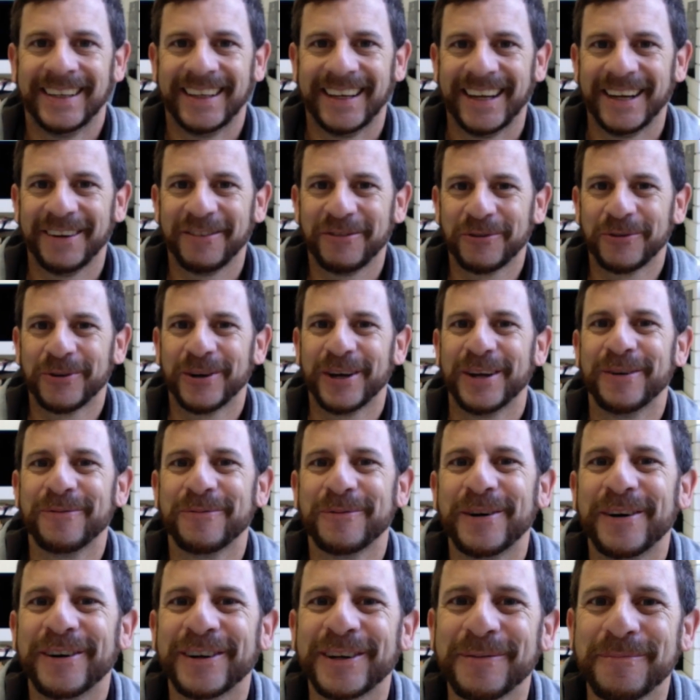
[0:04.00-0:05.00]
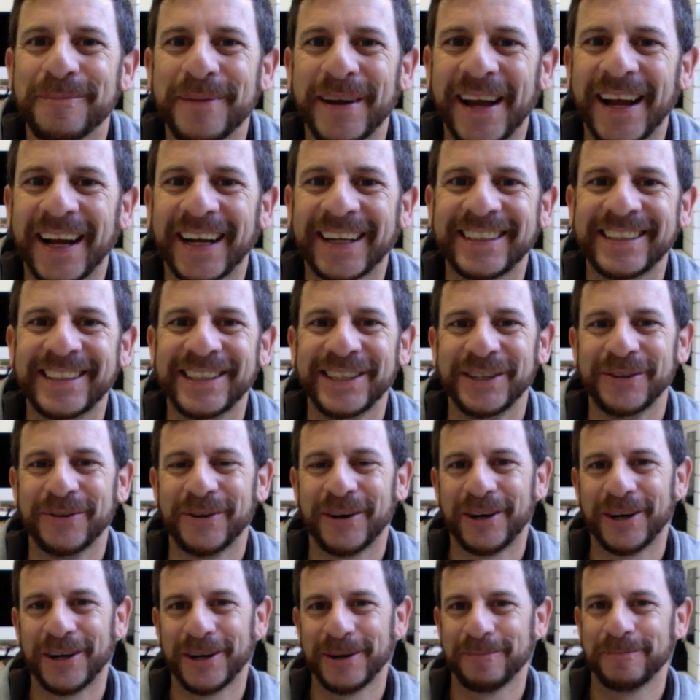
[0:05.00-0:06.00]
Hey everyone, welcome back to
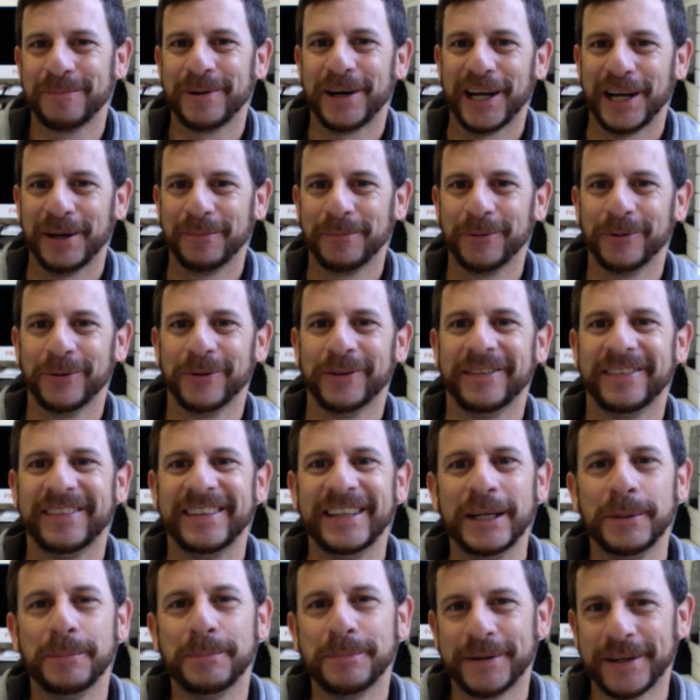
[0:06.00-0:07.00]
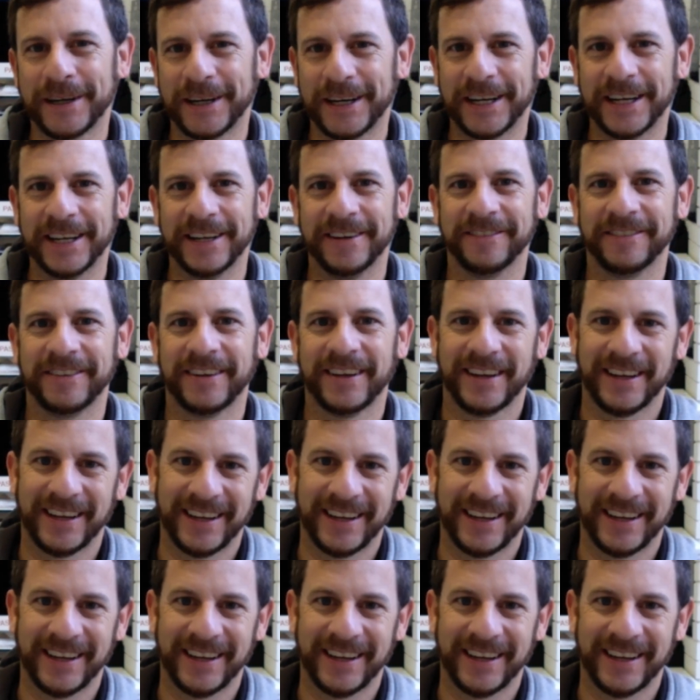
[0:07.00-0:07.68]
our Bible deep dive.